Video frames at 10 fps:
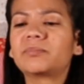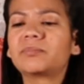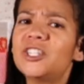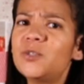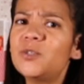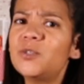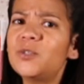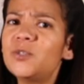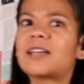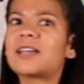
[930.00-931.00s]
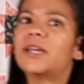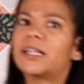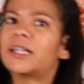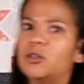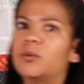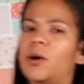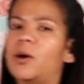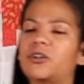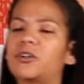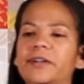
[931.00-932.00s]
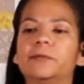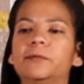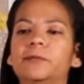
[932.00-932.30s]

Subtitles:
I just spent a lot of time telling you about Wonderful.